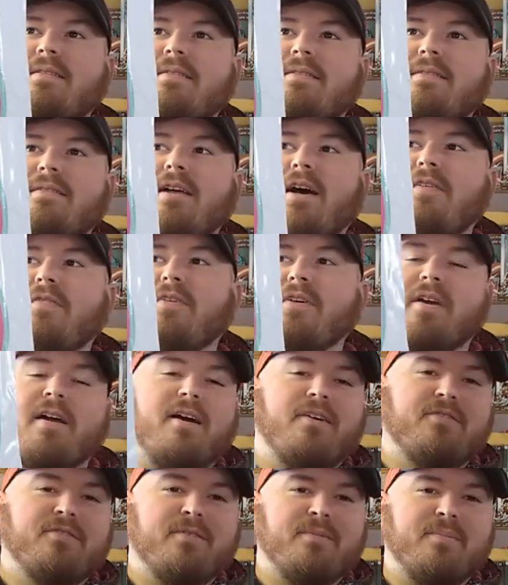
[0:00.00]
love the
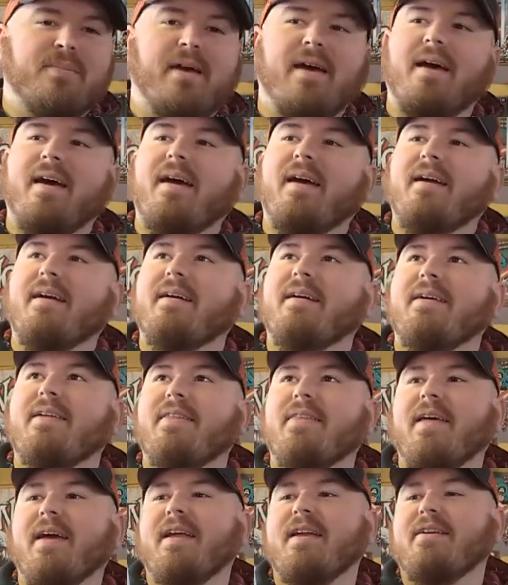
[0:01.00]
custom bag.
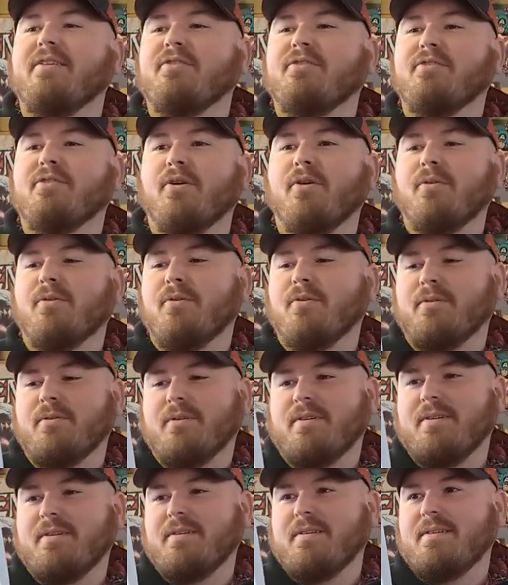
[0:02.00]
That is so
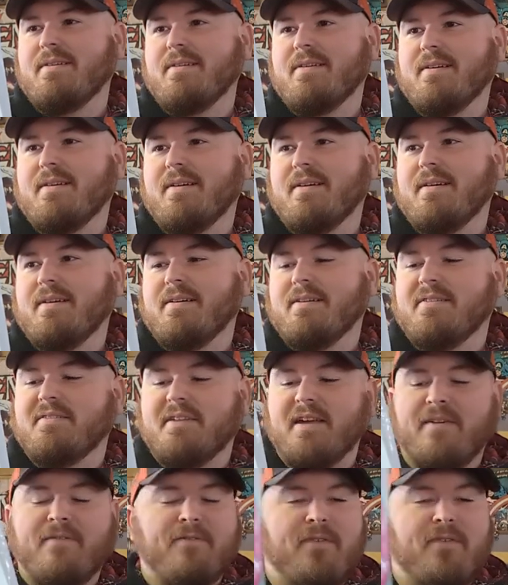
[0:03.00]
cool. Stay